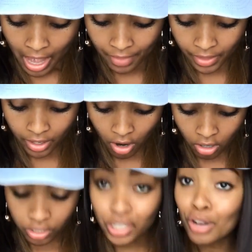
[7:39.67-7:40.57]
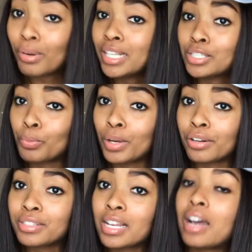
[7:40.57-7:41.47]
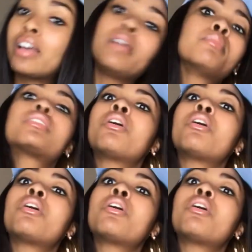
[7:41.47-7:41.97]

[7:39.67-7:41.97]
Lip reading: And then also it's winter time,